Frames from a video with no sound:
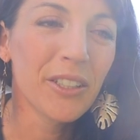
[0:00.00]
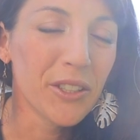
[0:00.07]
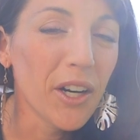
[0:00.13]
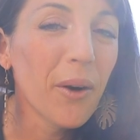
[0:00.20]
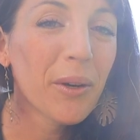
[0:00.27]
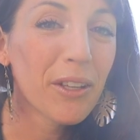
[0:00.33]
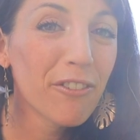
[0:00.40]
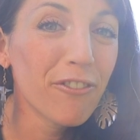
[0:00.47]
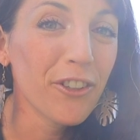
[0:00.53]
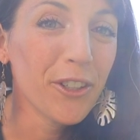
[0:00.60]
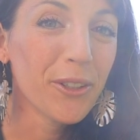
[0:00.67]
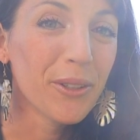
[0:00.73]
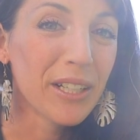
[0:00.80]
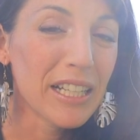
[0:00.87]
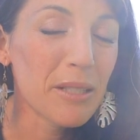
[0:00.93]
growing
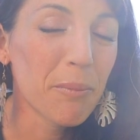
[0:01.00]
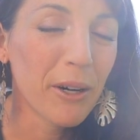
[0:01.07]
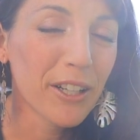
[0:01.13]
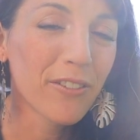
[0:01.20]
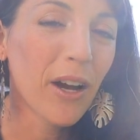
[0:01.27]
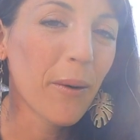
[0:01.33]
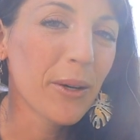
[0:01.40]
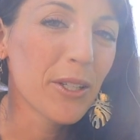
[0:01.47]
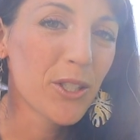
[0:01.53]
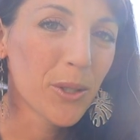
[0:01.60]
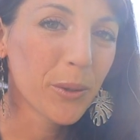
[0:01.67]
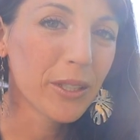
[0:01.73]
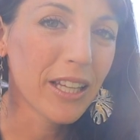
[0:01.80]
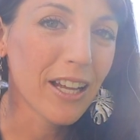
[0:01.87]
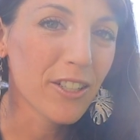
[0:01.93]
food is part of how I
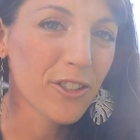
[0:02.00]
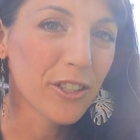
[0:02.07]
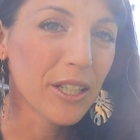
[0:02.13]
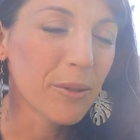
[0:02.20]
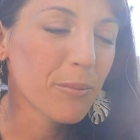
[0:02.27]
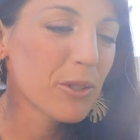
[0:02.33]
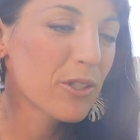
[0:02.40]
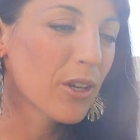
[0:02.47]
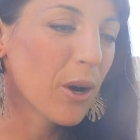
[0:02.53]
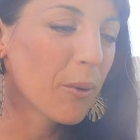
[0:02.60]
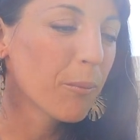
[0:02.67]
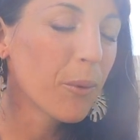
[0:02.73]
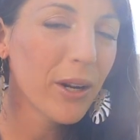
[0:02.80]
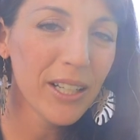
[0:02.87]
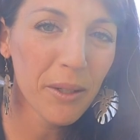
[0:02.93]
steward that dream. So
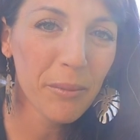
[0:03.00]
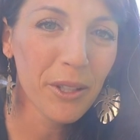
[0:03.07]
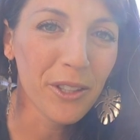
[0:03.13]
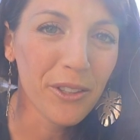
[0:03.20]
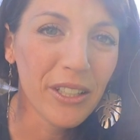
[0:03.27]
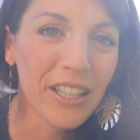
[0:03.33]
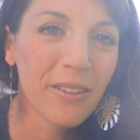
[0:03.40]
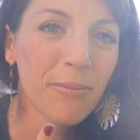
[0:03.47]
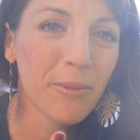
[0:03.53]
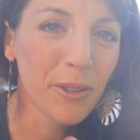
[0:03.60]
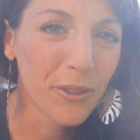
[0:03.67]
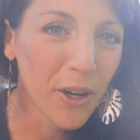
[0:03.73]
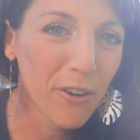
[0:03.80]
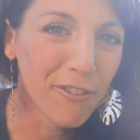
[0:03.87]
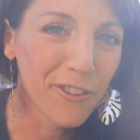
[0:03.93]
point number three,
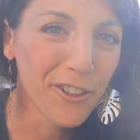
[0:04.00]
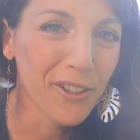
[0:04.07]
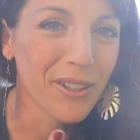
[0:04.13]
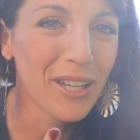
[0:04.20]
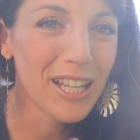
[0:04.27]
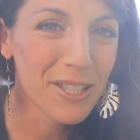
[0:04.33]
grow food.